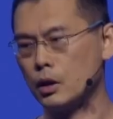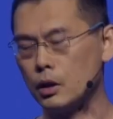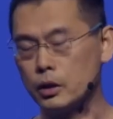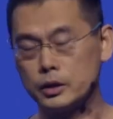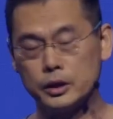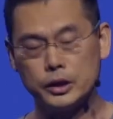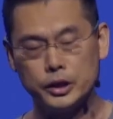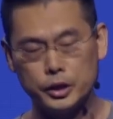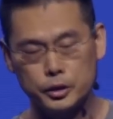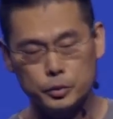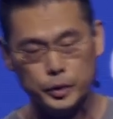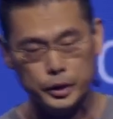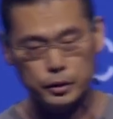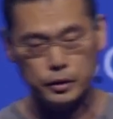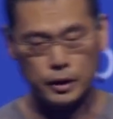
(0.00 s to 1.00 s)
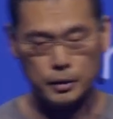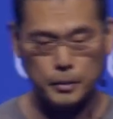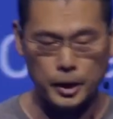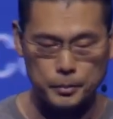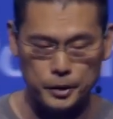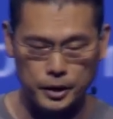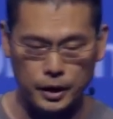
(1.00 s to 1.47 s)
all the near real-time
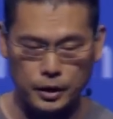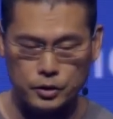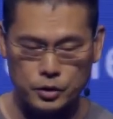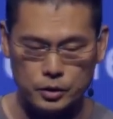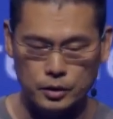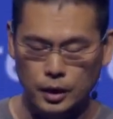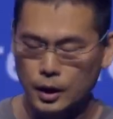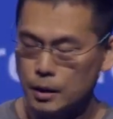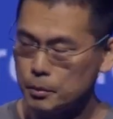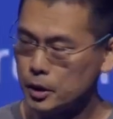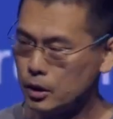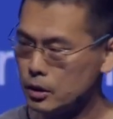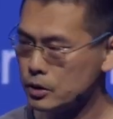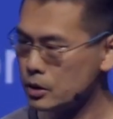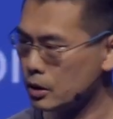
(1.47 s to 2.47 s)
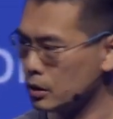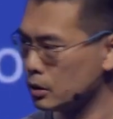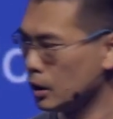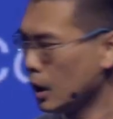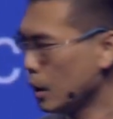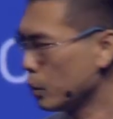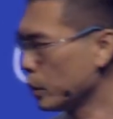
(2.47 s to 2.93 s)
application. But also,
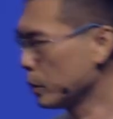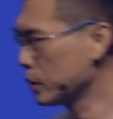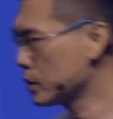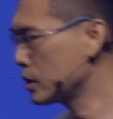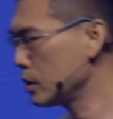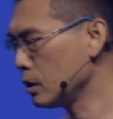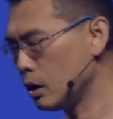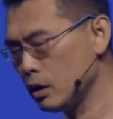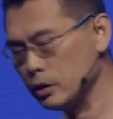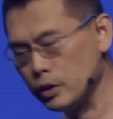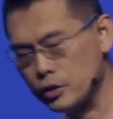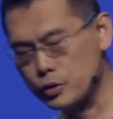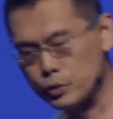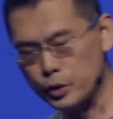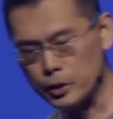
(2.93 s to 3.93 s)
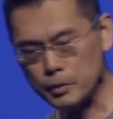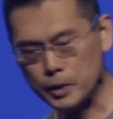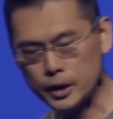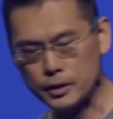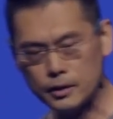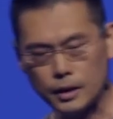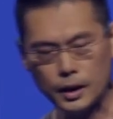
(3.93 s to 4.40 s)
we will see all the streaming